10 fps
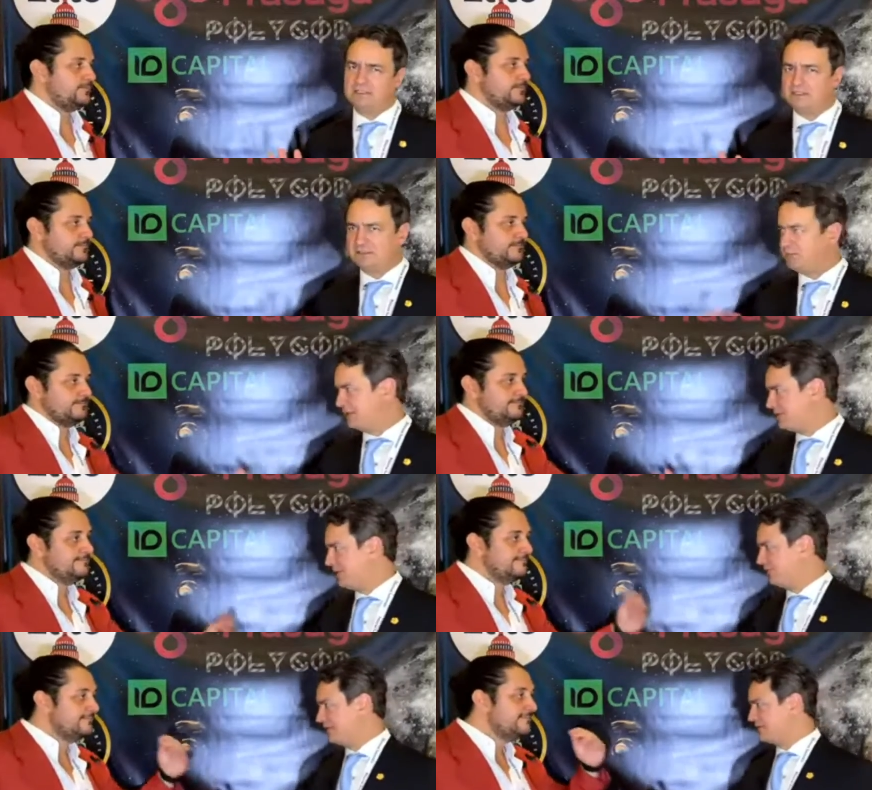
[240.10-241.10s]
Speaker 1: to talk too much about
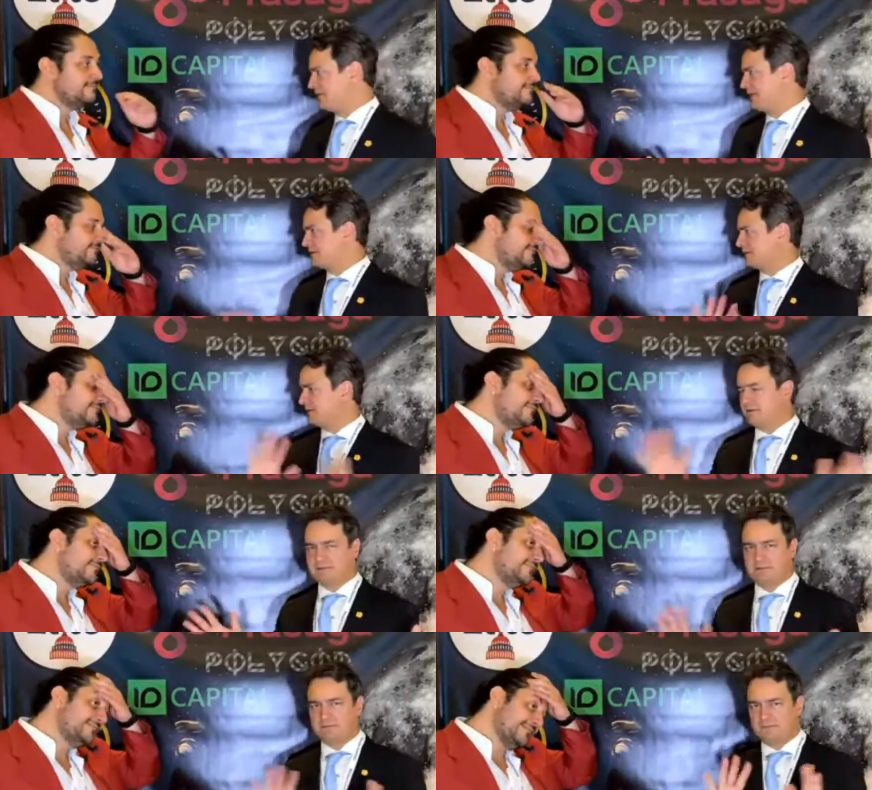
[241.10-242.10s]
raising money because there's
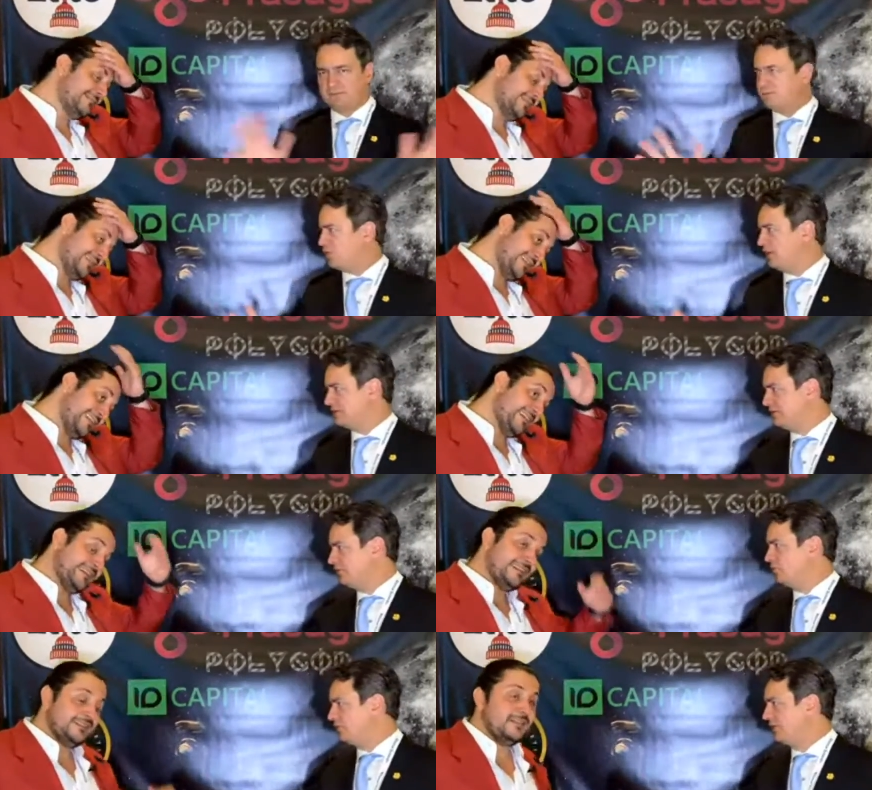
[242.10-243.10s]
some some laws here
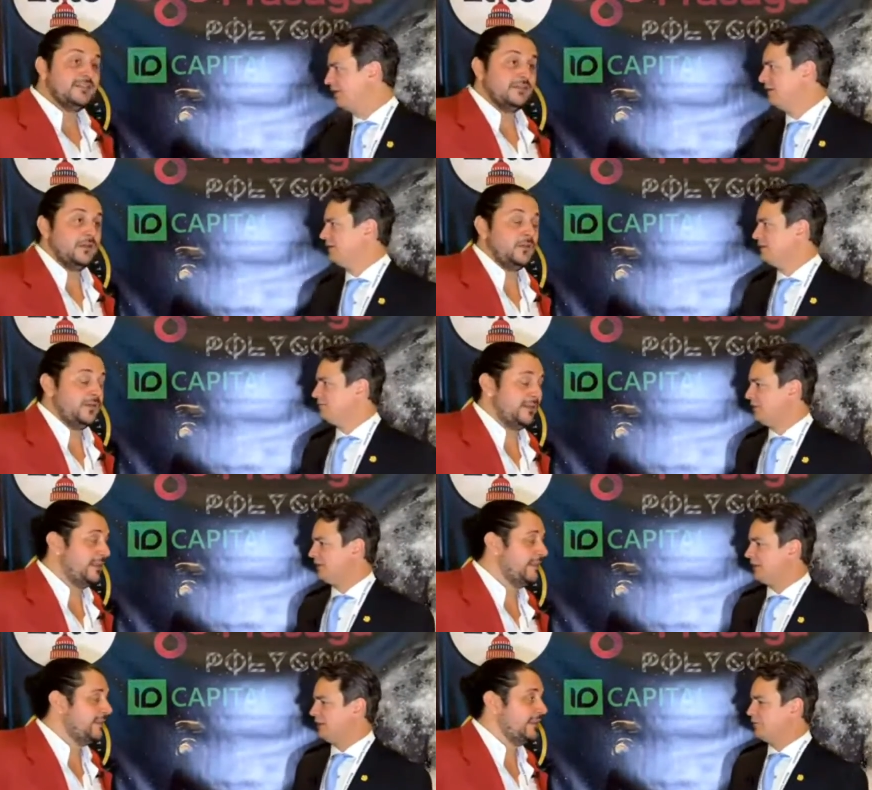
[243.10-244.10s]
locally. But
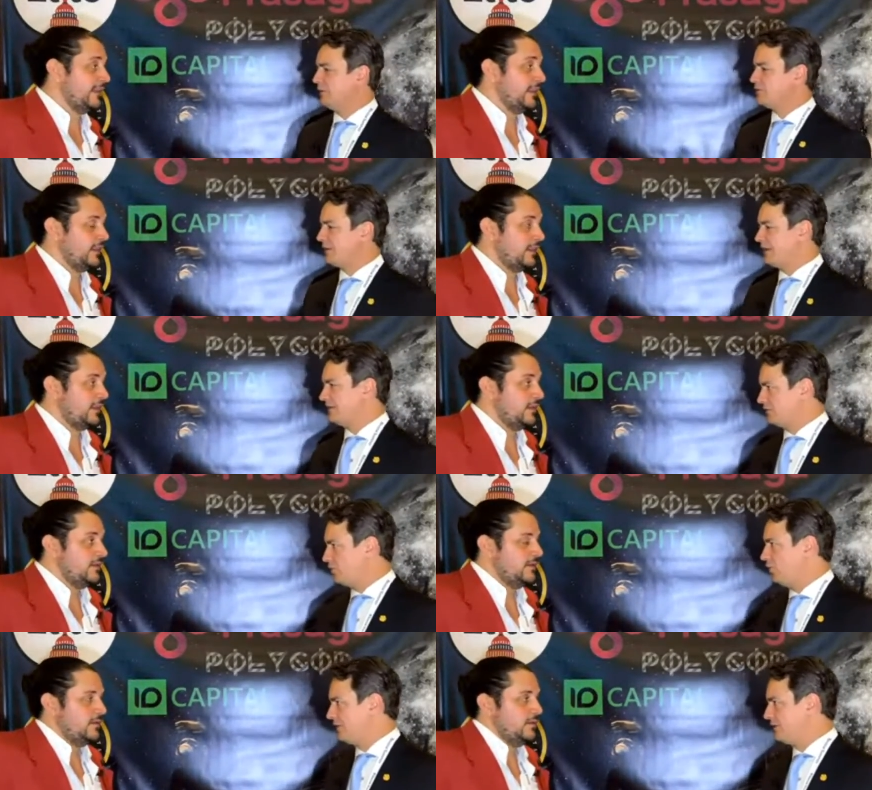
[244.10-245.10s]
uh, what is your main
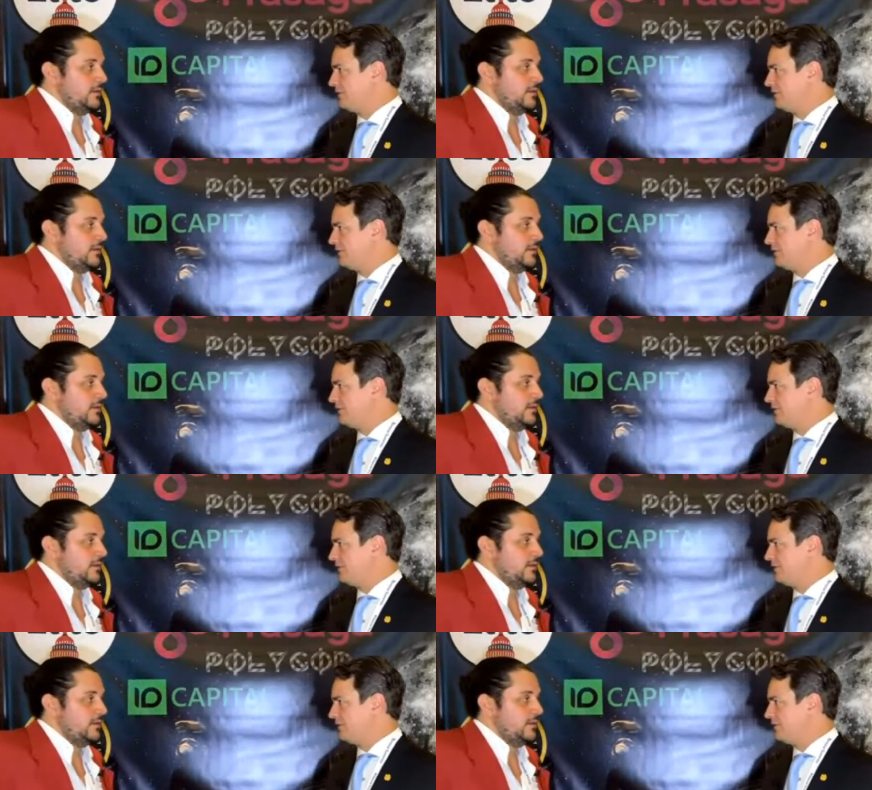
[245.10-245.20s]
goal here?